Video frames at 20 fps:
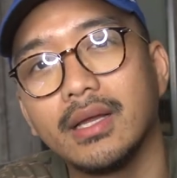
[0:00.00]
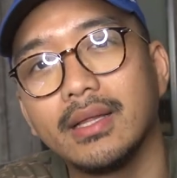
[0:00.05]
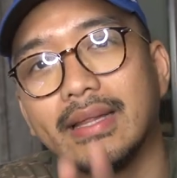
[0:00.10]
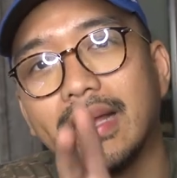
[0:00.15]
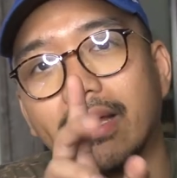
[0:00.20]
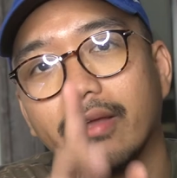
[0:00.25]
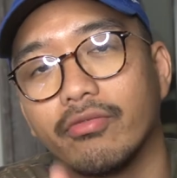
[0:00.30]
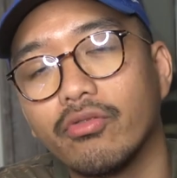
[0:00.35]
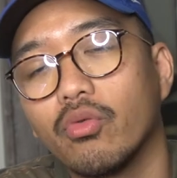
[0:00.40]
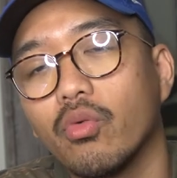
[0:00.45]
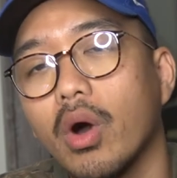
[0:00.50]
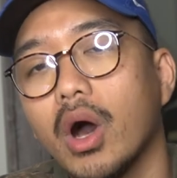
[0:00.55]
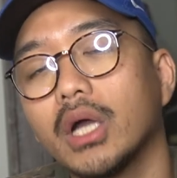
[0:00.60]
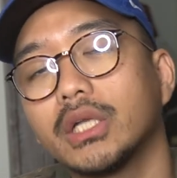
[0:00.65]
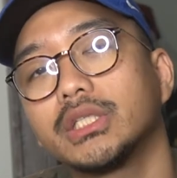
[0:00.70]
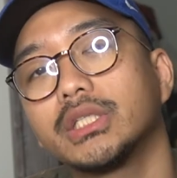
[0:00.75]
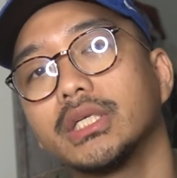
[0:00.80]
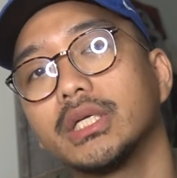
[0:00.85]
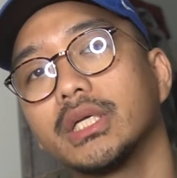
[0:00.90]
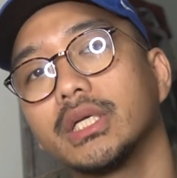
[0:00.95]
Thank you for
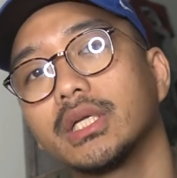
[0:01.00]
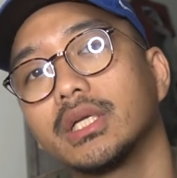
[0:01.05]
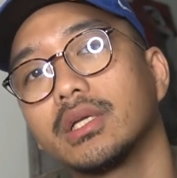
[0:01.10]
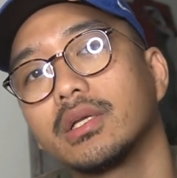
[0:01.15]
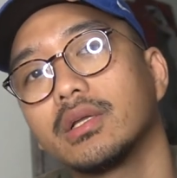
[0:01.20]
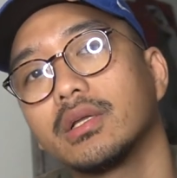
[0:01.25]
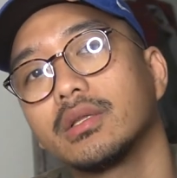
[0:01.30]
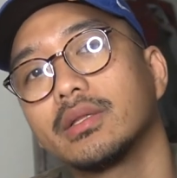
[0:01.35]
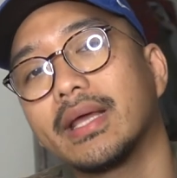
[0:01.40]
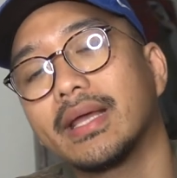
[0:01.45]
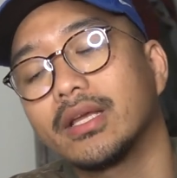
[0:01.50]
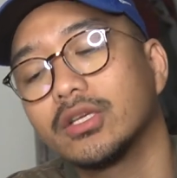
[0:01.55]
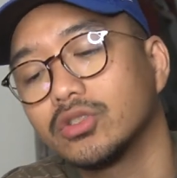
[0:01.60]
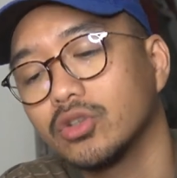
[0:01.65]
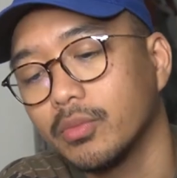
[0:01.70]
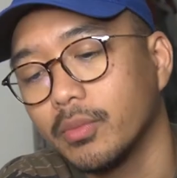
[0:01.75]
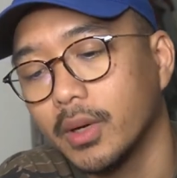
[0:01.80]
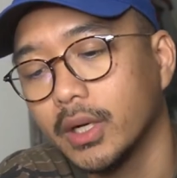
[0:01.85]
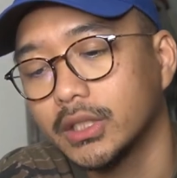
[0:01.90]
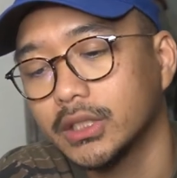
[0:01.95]
watching. Thank you
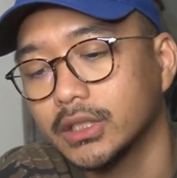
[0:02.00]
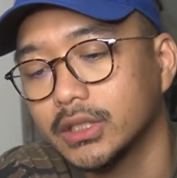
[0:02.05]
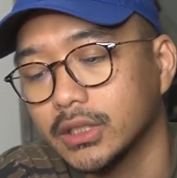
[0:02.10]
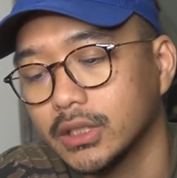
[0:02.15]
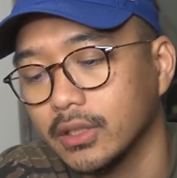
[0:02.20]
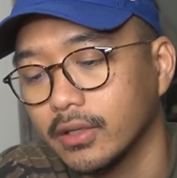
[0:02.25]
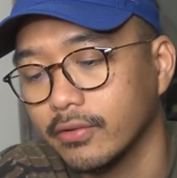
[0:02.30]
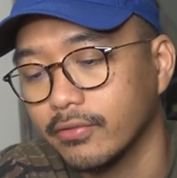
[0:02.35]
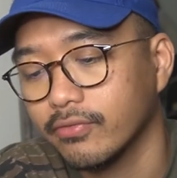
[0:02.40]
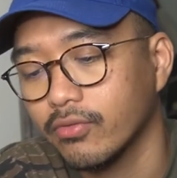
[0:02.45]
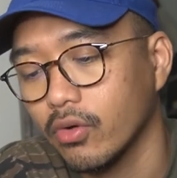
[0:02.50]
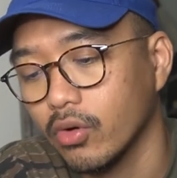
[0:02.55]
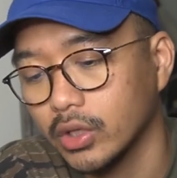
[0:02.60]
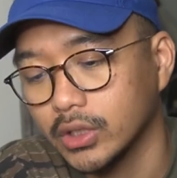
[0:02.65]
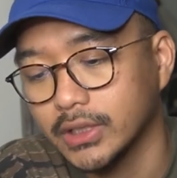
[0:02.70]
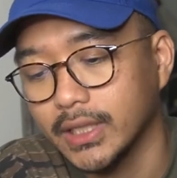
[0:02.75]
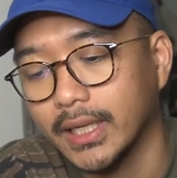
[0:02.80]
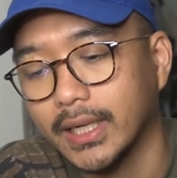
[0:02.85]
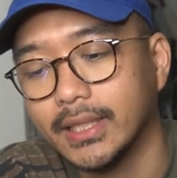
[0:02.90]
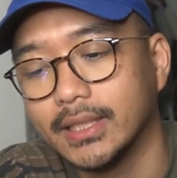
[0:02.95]
so much for
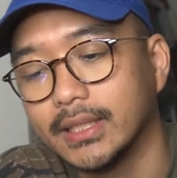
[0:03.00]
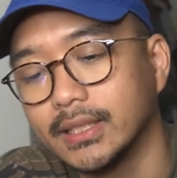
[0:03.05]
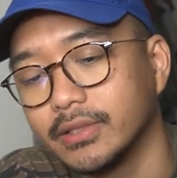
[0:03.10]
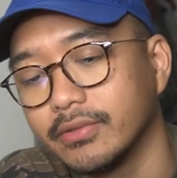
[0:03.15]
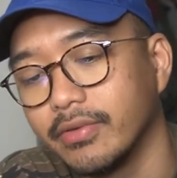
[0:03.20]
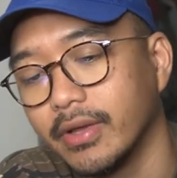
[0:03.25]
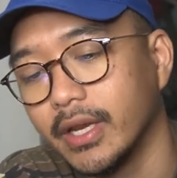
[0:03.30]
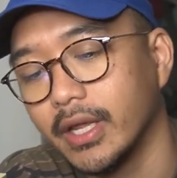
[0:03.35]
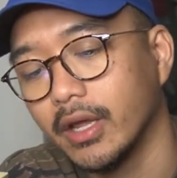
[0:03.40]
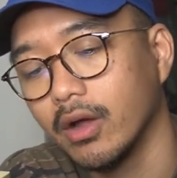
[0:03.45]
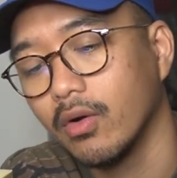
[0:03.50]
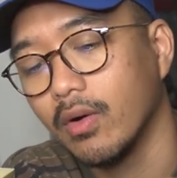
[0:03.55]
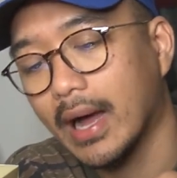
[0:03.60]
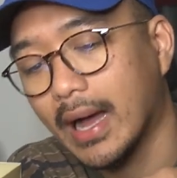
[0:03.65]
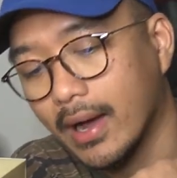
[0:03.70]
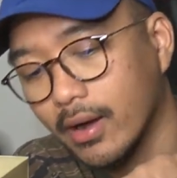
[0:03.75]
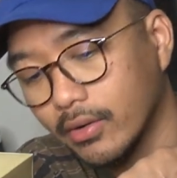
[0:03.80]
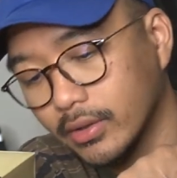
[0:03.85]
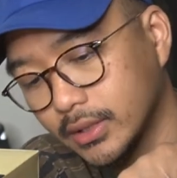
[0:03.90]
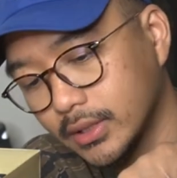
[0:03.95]
checking this video
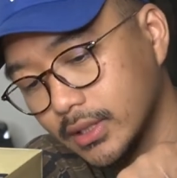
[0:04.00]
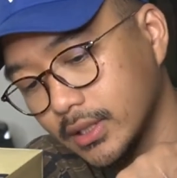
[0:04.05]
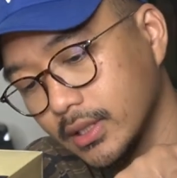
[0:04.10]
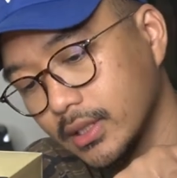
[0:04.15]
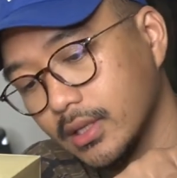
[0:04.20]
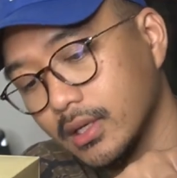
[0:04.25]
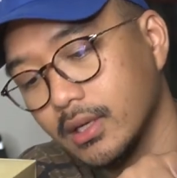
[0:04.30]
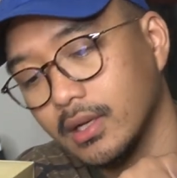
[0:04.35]
out.